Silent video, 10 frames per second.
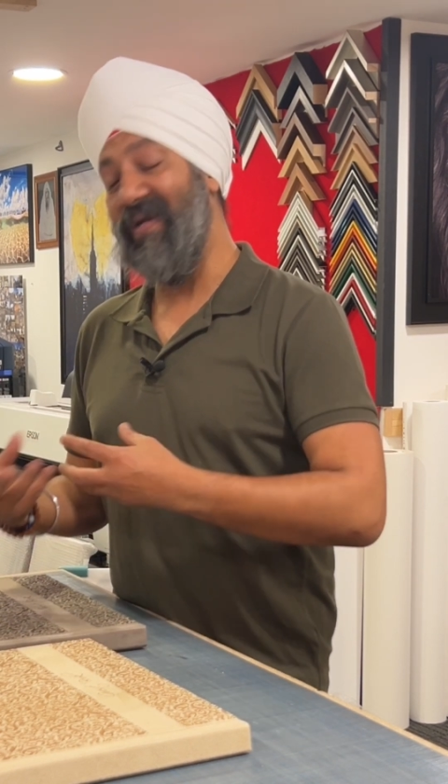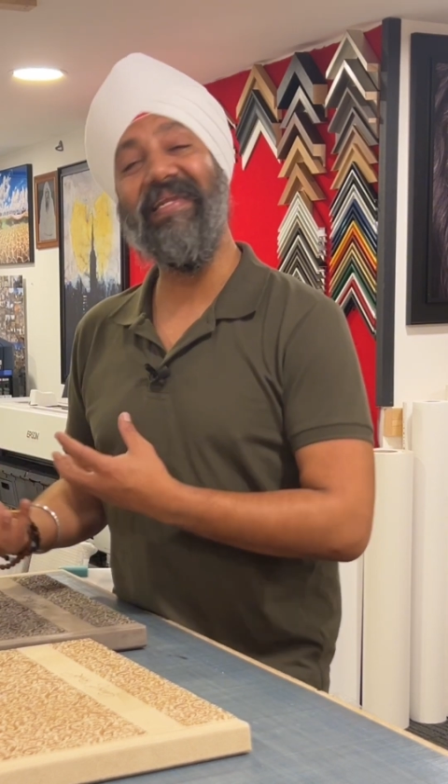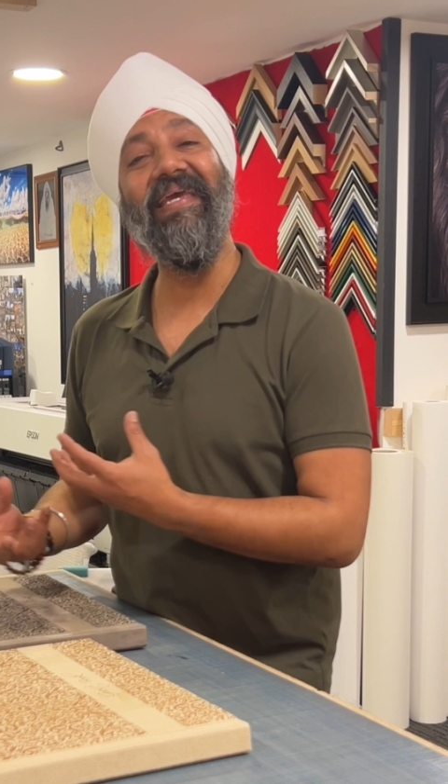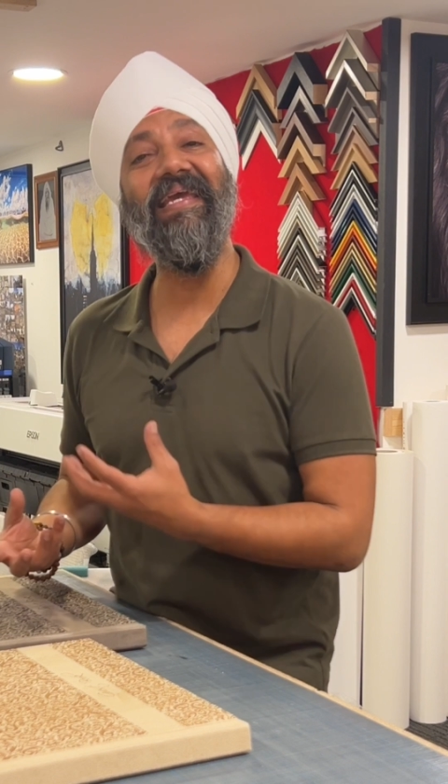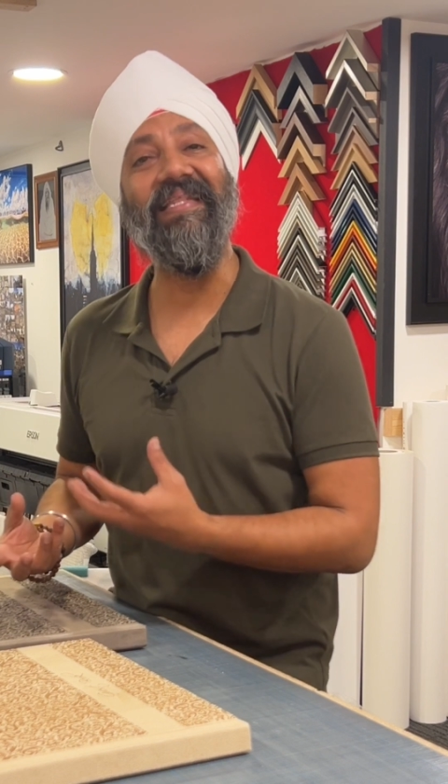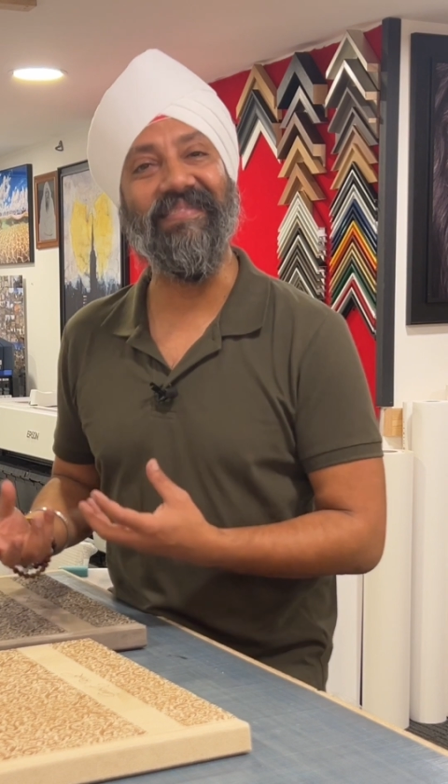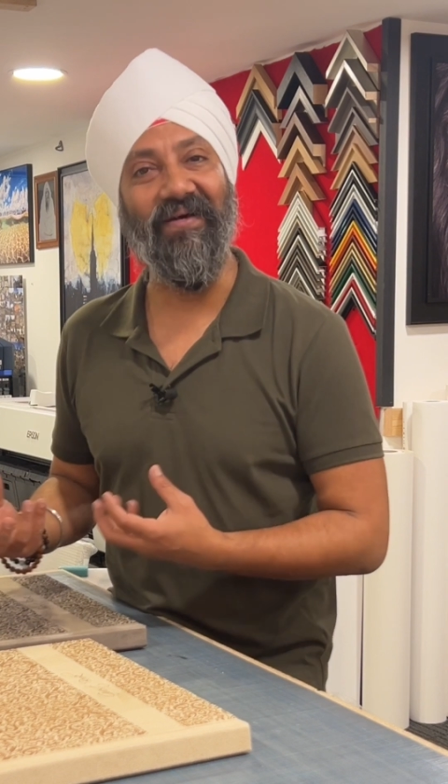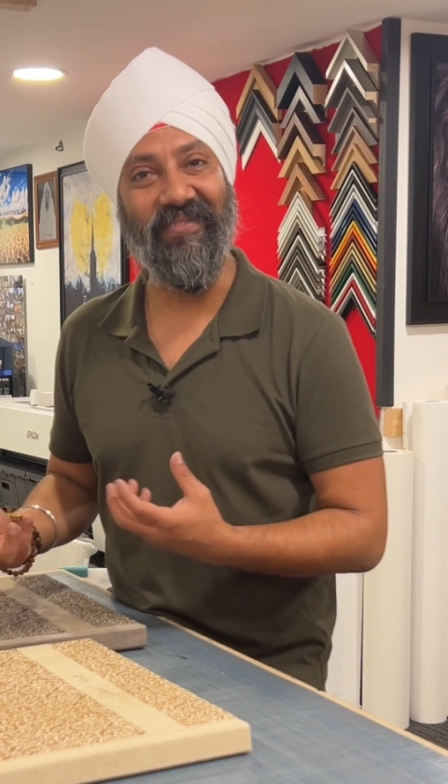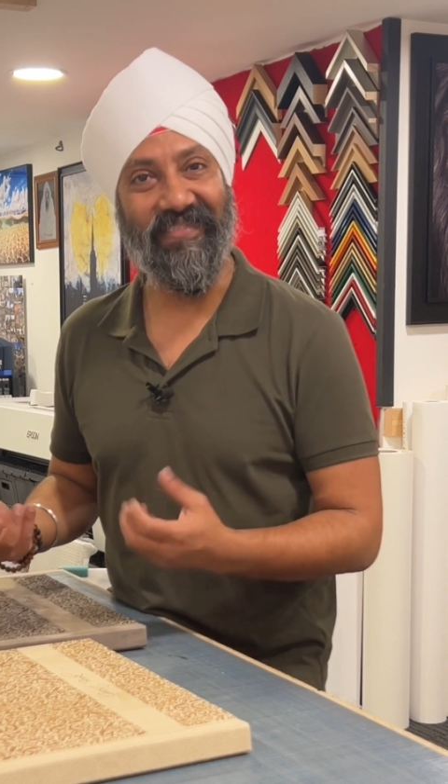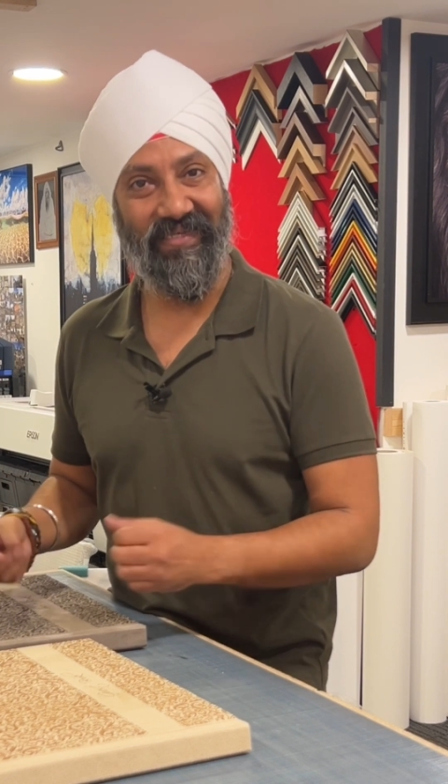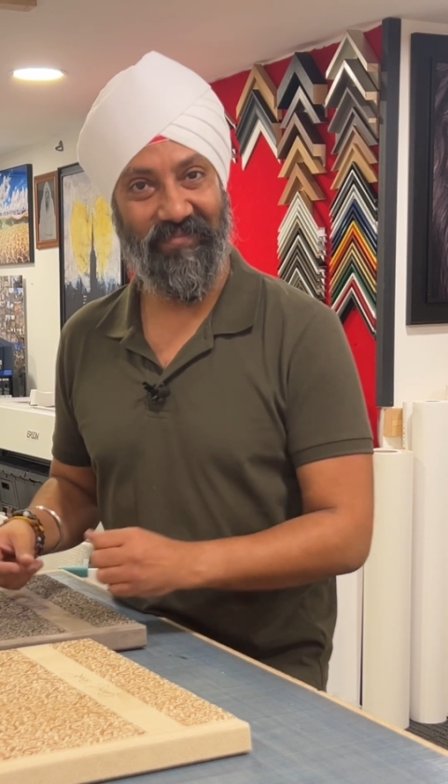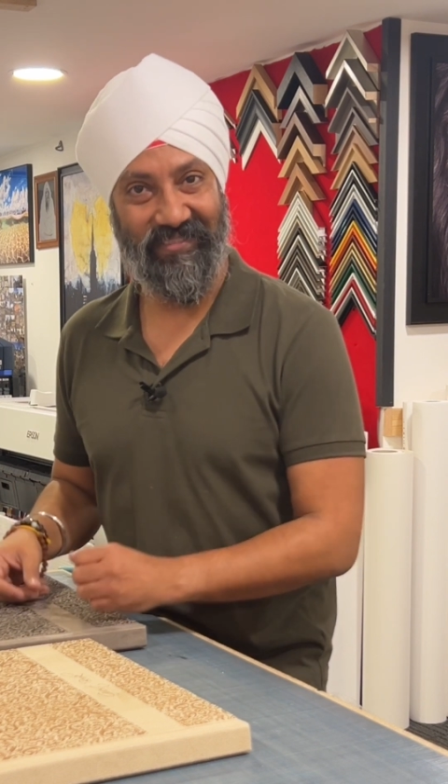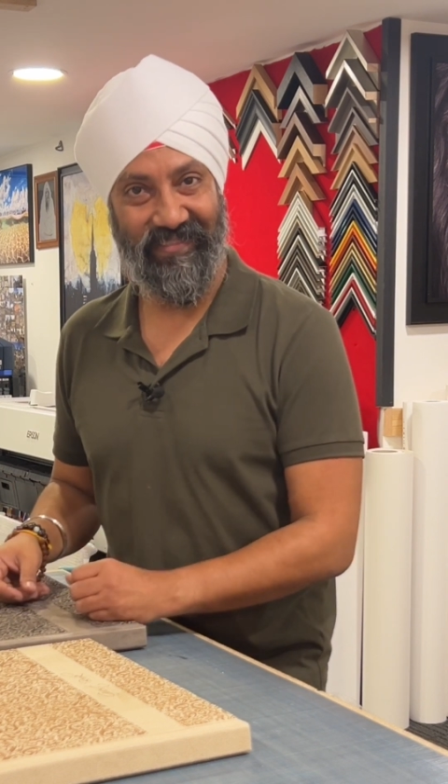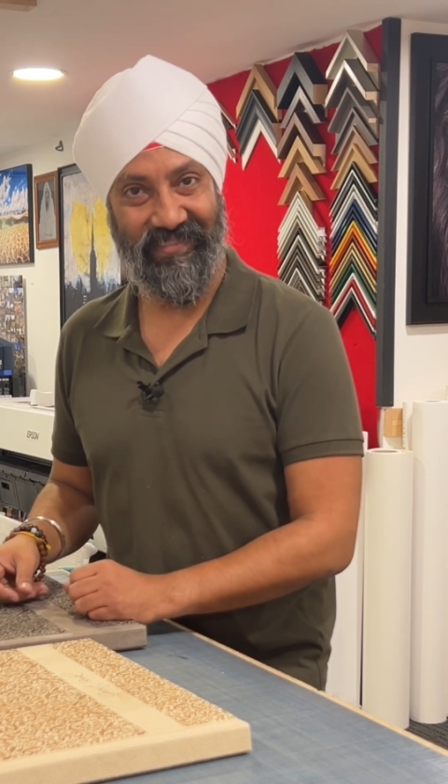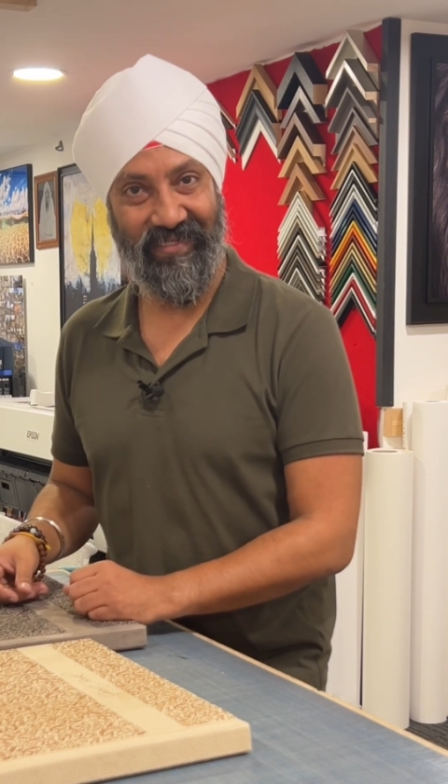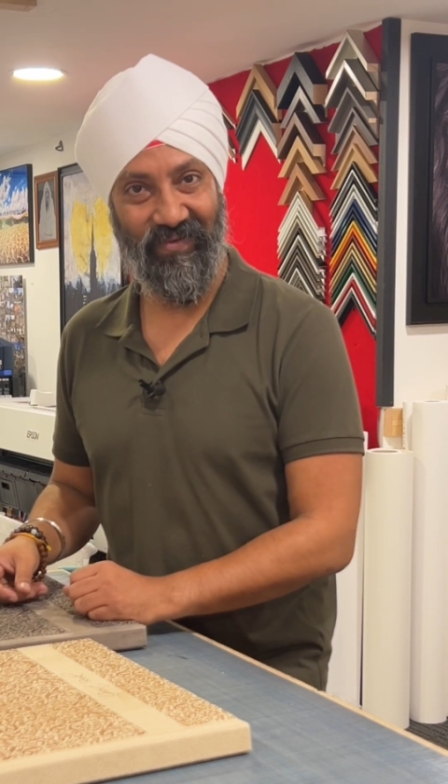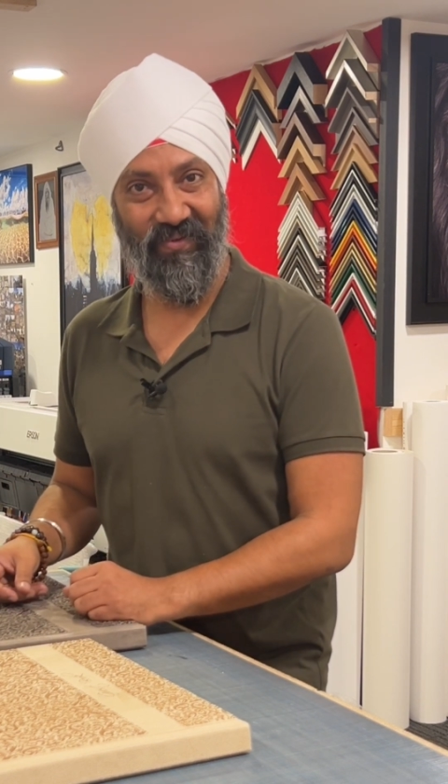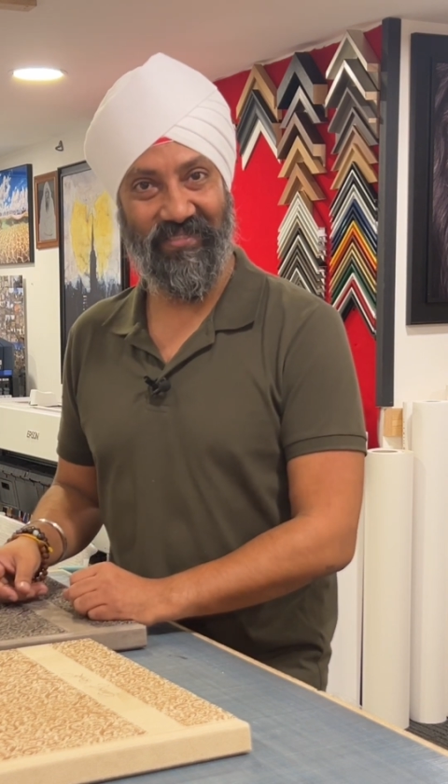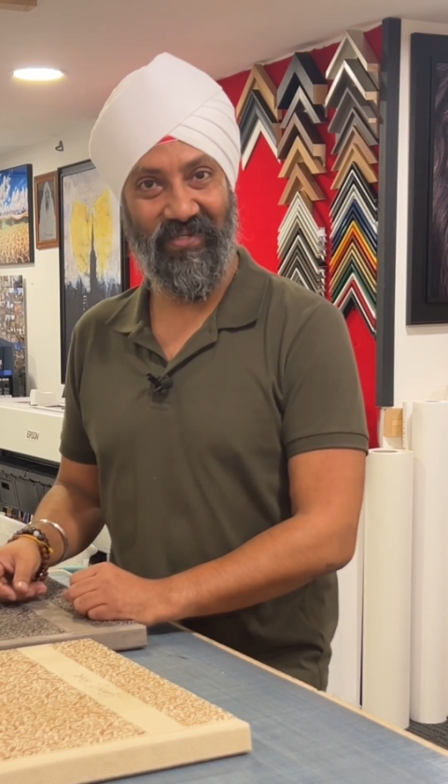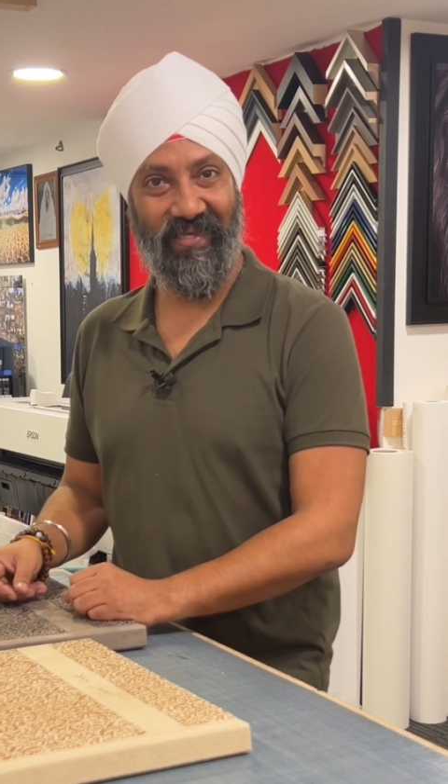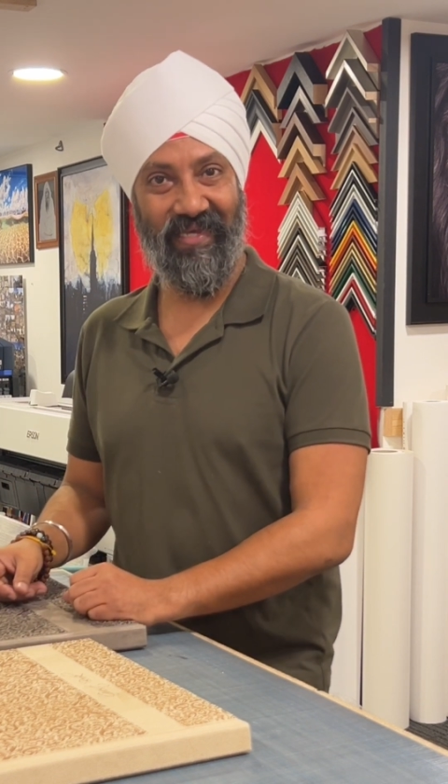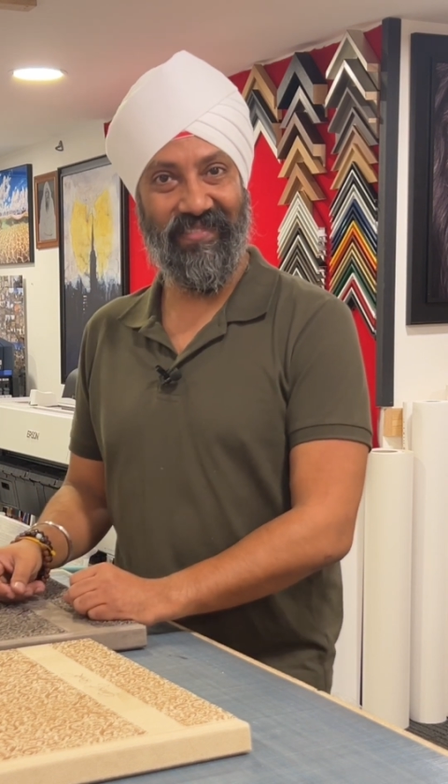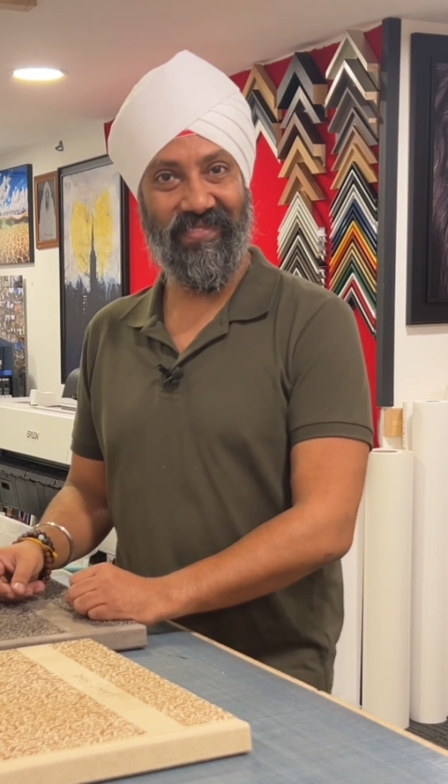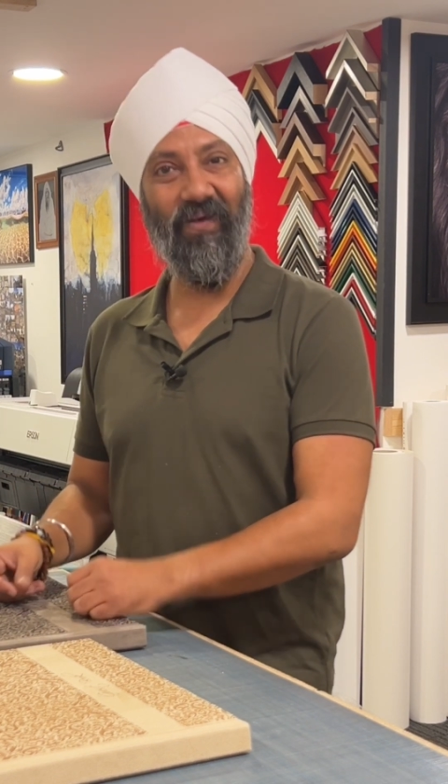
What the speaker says: critique some of these images, and always look and say,